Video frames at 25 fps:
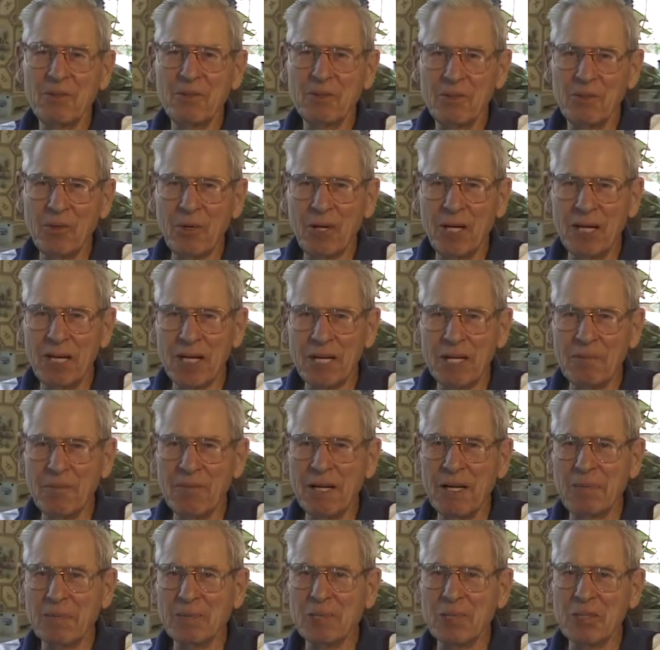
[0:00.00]
oiling them
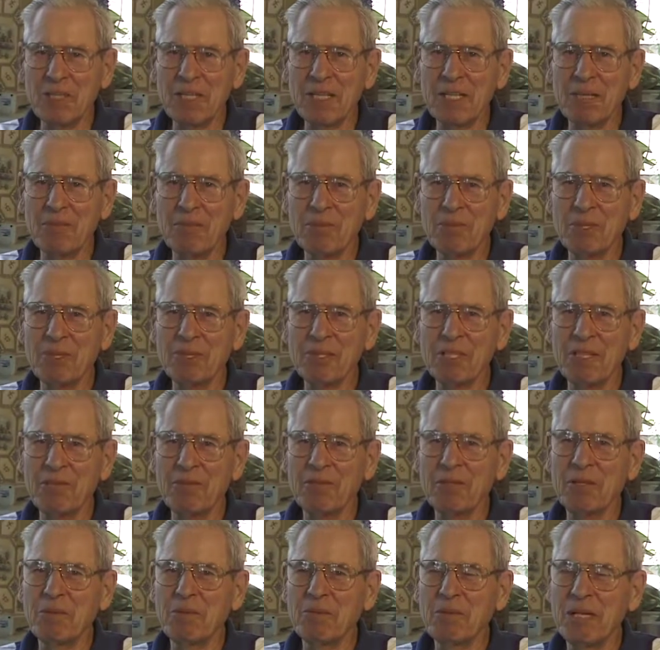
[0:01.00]
up so they get more
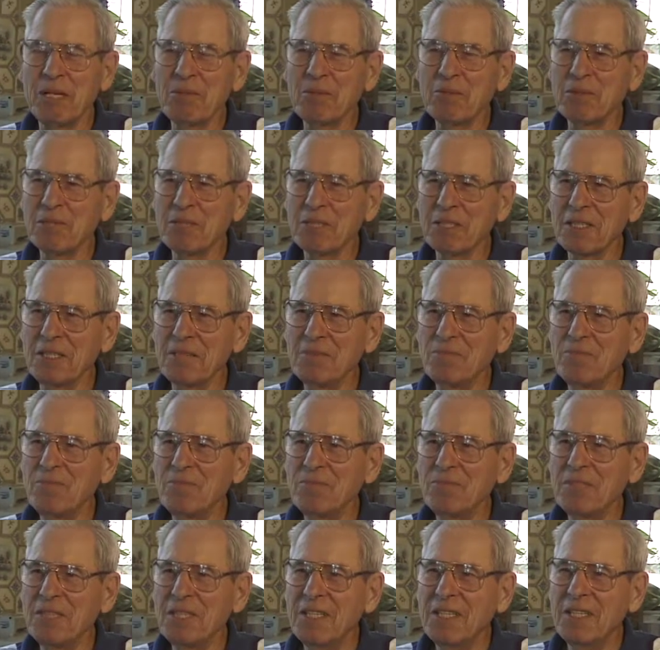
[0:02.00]
stuff in the paper. See,
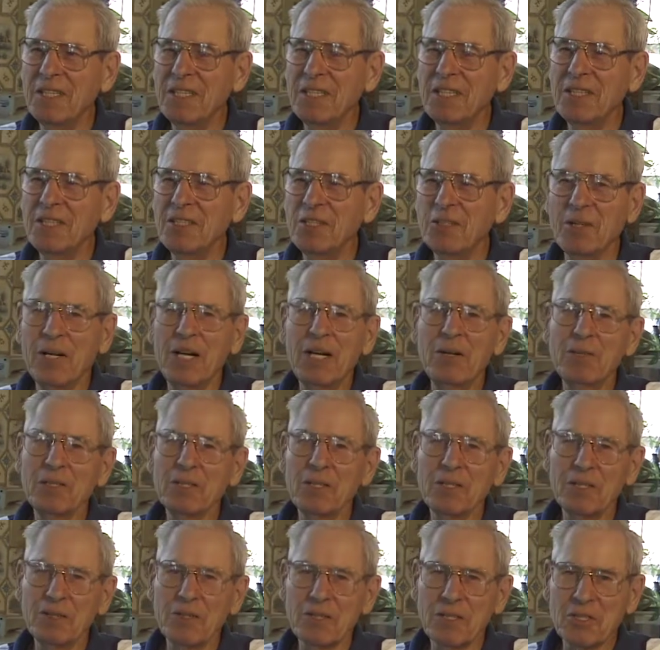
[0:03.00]
so I
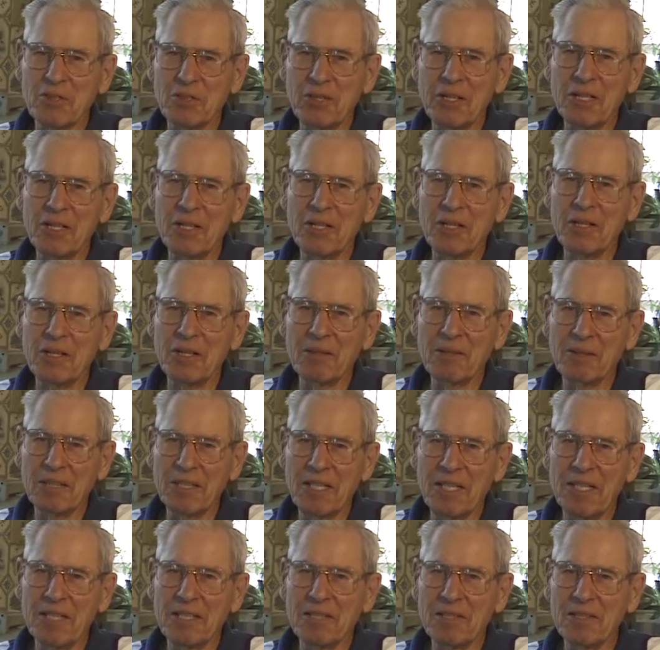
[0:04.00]
was always stringing along with
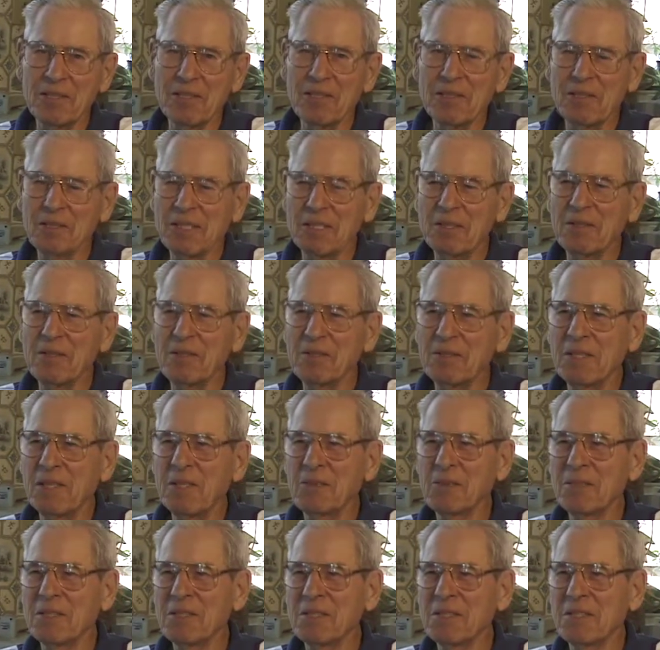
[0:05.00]
that, you know.
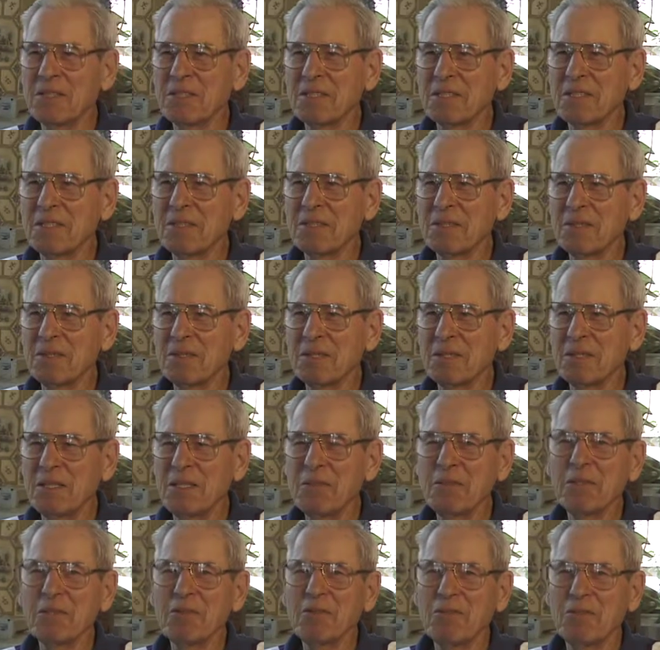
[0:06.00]

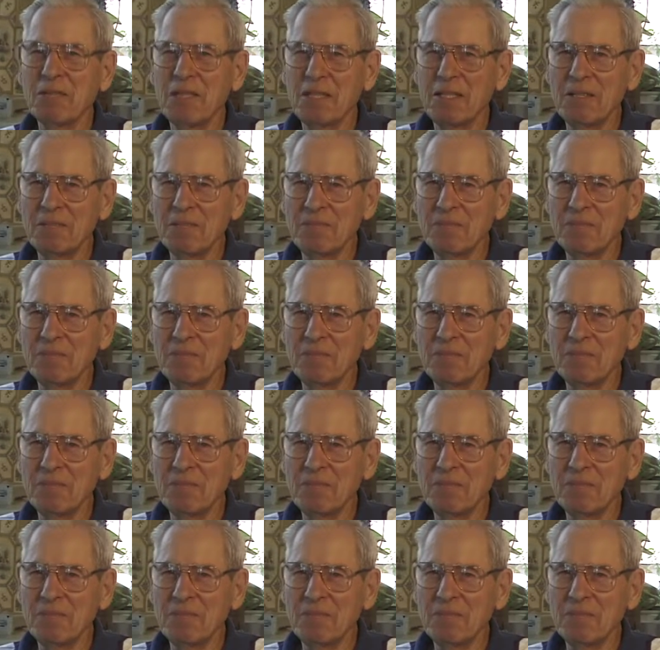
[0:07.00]
It was fun.